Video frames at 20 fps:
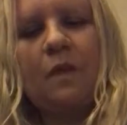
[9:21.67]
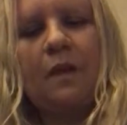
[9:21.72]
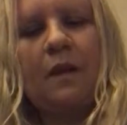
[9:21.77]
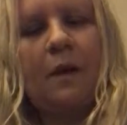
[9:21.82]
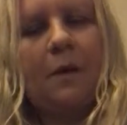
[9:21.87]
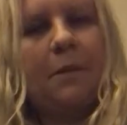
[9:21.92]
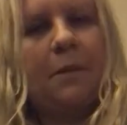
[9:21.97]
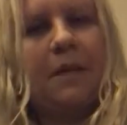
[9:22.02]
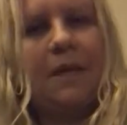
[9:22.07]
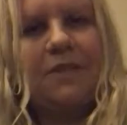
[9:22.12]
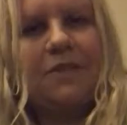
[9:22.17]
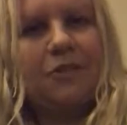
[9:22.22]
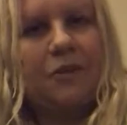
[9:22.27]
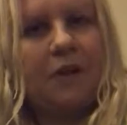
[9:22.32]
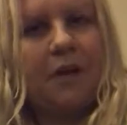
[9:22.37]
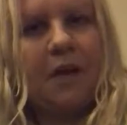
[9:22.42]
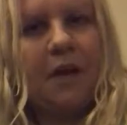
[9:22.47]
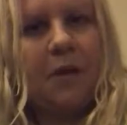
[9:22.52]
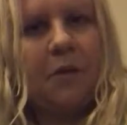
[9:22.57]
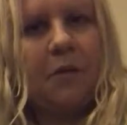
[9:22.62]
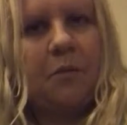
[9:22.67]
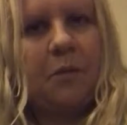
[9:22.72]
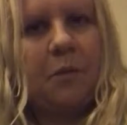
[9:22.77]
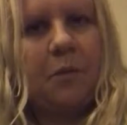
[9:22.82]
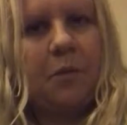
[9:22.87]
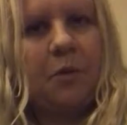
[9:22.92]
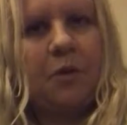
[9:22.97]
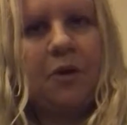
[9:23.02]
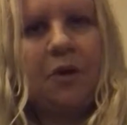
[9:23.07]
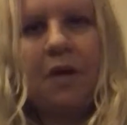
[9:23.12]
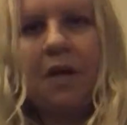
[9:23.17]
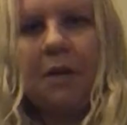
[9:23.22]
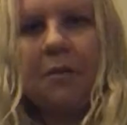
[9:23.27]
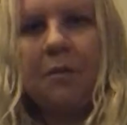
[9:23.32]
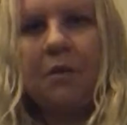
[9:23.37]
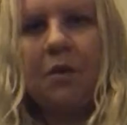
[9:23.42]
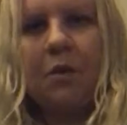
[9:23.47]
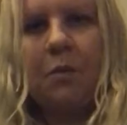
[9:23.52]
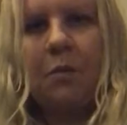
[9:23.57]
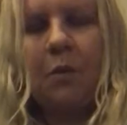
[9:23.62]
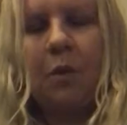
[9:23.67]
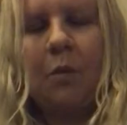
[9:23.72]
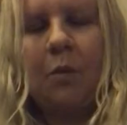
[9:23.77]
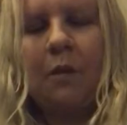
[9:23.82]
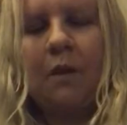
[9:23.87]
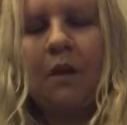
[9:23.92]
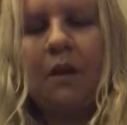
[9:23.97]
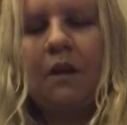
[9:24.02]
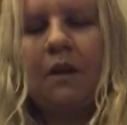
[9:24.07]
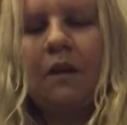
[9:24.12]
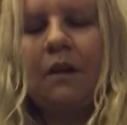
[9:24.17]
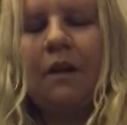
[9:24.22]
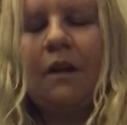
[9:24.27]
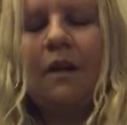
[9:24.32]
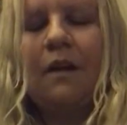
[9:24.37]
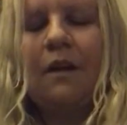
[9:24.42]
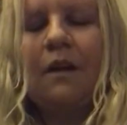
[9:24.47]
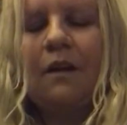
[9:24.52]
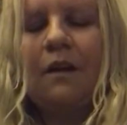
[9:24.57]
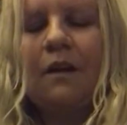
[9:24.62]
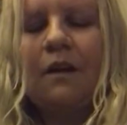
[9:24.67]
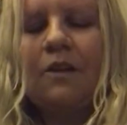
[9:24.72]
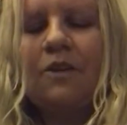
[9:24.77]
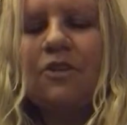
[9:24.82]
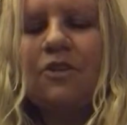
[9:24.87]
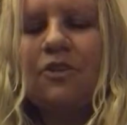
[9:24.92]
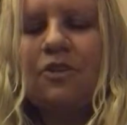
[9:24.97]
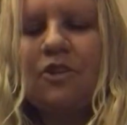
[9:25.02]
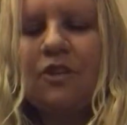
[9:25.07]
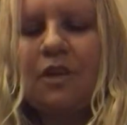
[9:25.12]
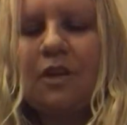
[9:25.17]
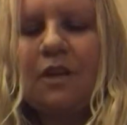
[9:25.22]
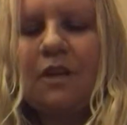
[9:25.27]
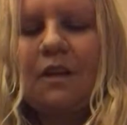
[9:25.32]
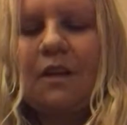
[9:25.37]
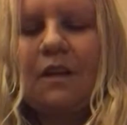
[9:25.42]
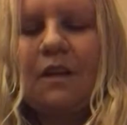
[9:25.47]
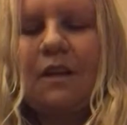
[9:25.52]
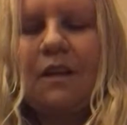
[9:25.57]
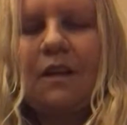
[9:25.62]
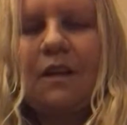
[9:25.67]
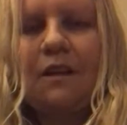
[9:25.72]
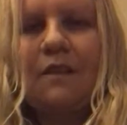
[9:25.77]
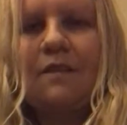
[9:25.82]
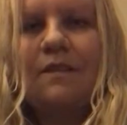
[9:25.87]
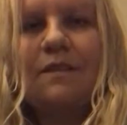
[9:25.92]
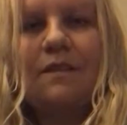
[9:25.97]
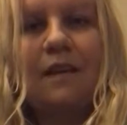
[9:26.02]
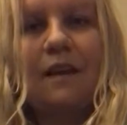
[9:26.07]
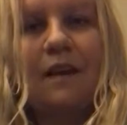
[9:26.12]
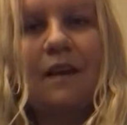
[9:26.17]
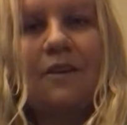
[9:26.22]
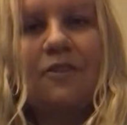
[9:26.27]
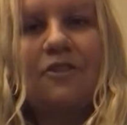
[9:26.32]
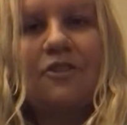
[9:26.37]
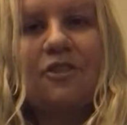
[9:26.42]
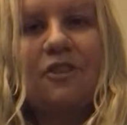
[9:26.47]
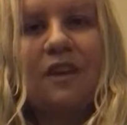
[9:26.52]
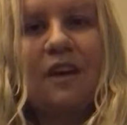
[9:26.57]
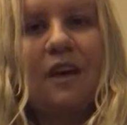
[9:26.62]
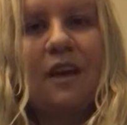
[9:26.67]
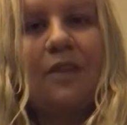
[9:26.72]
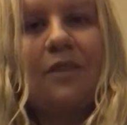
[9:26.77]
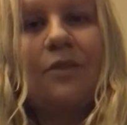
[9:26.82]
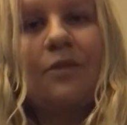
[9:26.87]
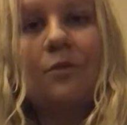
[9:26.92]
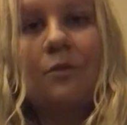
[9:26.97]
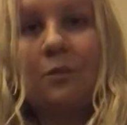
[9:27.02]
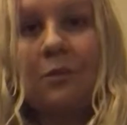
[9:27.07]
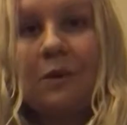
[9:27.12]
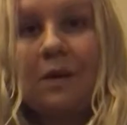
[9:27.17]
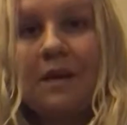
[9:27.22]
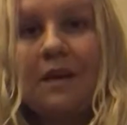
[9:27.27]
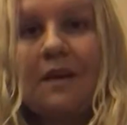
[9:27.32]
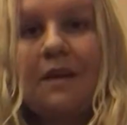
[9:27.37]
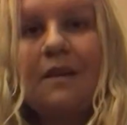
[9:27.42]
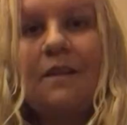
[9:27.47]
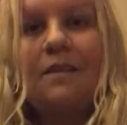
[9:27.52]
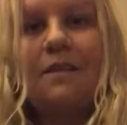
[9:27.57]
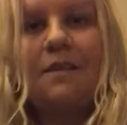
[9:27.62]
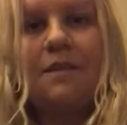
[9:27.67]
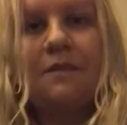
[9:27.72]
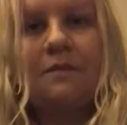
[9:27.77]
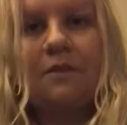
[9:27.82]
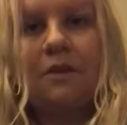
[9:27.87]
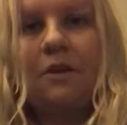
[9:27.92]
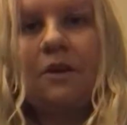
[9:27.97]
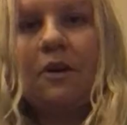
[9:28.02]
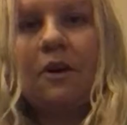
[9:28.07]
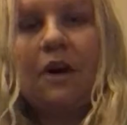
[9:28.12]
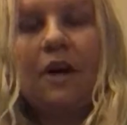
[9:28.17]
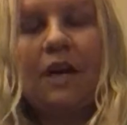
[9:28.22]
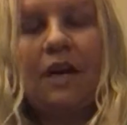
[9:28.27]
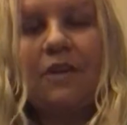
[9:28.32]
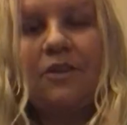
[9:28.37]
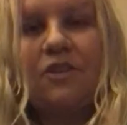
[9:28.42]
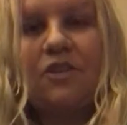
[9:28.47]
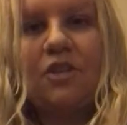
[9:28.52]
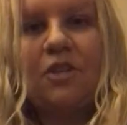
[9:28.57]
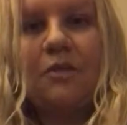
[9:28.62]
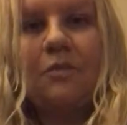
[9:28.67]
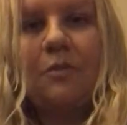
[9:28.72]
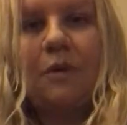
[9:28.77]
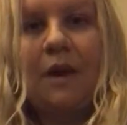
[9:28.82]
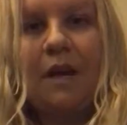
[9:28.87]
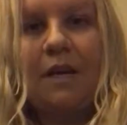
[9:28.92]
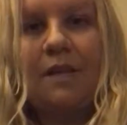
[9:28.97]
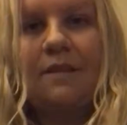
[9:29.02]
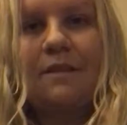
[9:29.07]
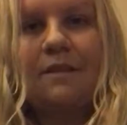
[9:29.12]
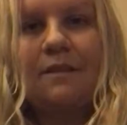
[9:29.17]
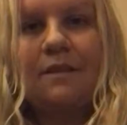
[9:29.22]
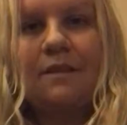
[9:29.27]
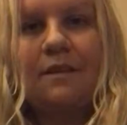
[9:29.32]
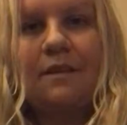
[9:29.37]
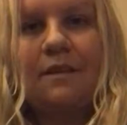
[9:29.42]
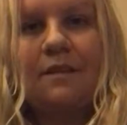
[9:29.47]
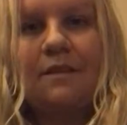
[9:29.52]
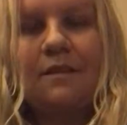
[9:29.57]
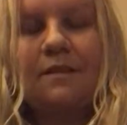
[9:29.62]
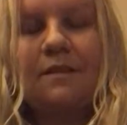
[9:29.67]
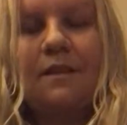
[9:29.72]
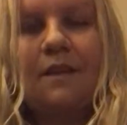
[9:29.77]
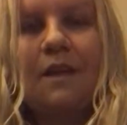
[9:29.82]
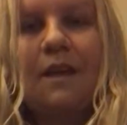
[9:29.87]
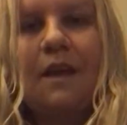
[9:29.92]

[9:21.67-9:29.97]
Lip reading: God bless her, I can't remember her name at the moment, she said she had 3 severe HG pregnancies.